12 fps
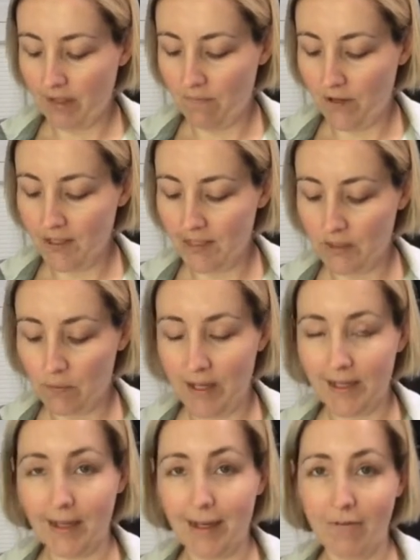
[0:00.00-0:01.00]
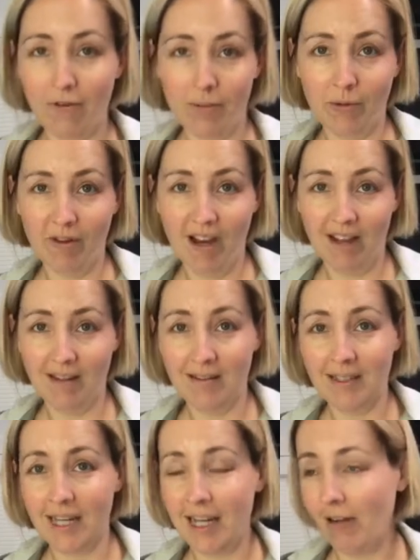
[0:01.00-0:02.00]
versus one that can roam
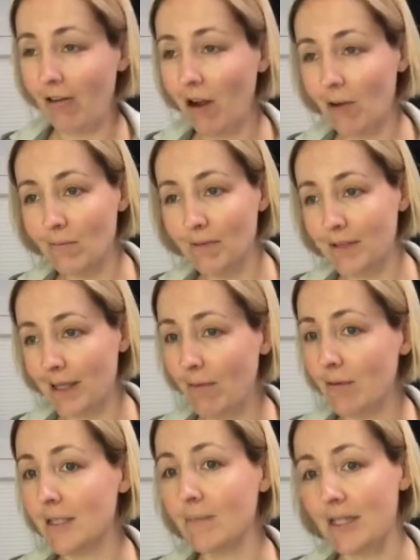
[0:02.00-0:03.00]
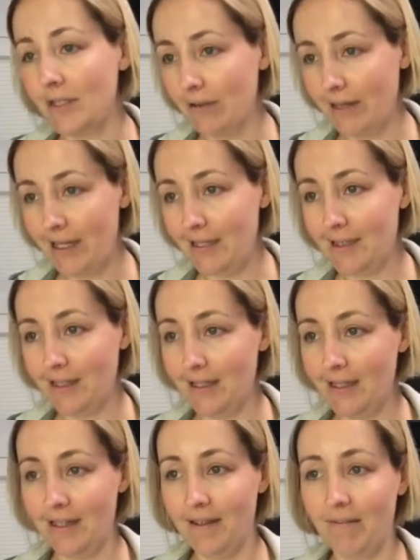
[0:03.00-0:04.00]
around, eat grubs, eat what it's meant to eat.
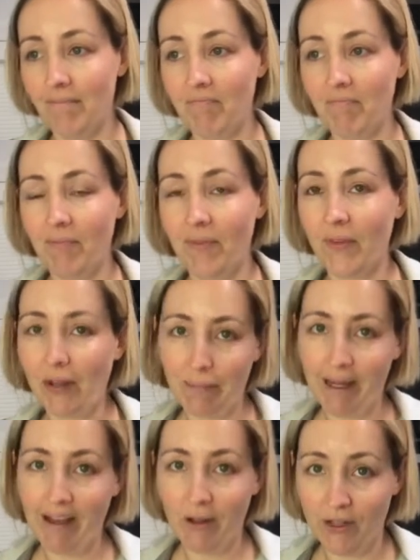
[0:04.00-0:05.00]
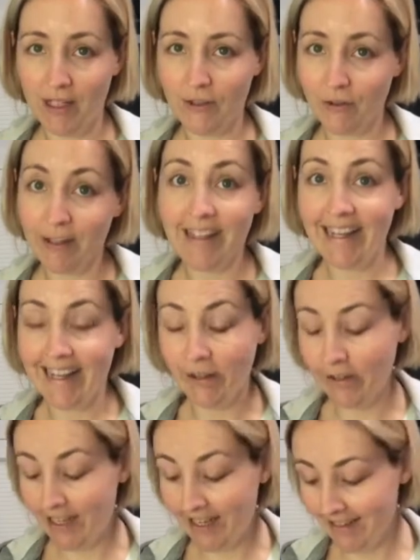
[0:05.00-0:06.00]
Going to be a healthier chook and lay
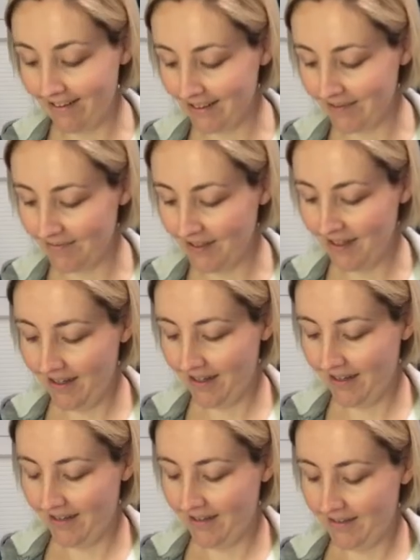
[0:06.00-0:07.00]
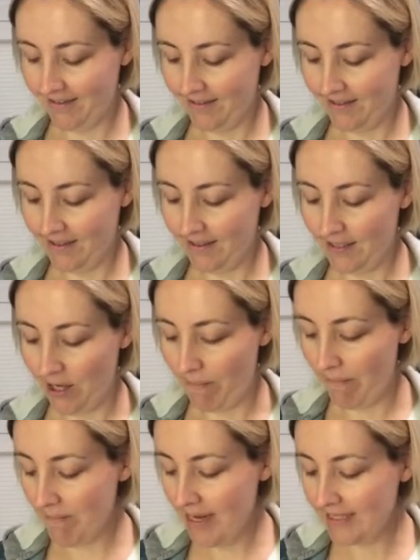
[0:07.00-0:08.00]
healthier eggs.
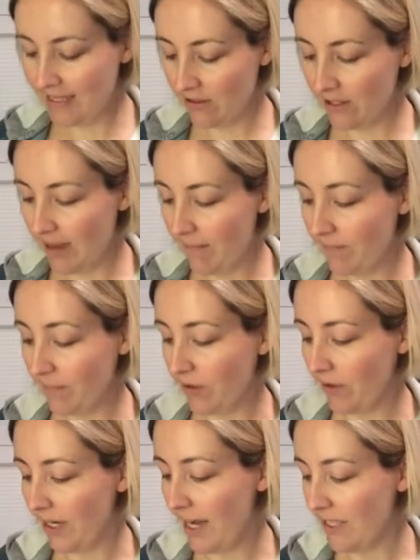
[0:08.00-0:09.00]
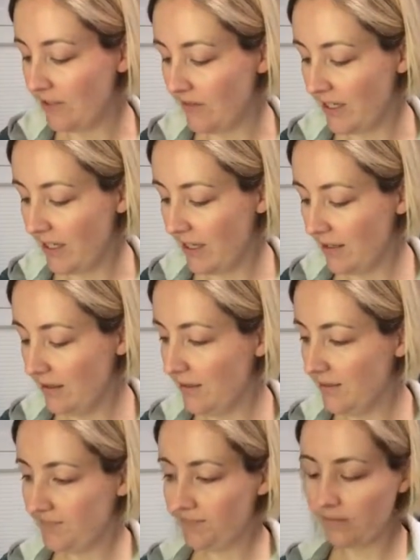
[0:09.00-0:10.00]
So mix that all up. I've got to add your vanilla.
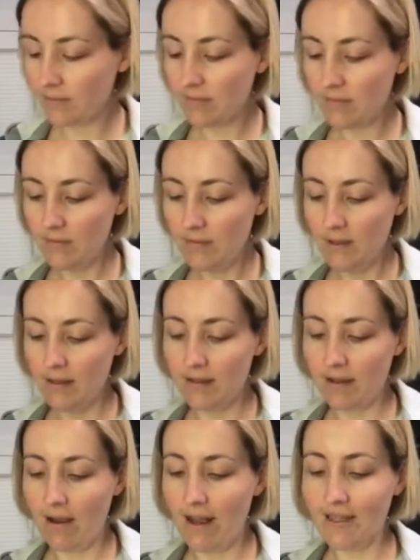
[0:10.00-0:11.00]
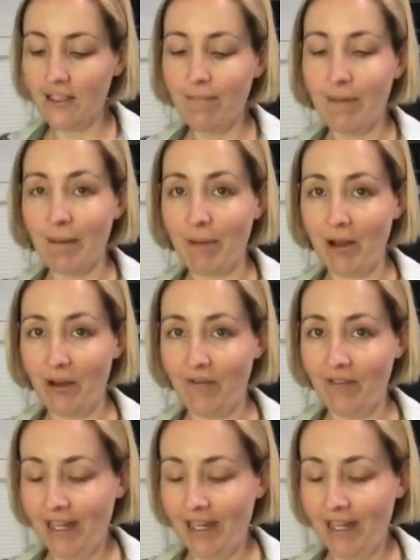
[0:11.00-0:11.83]
So I actually make my own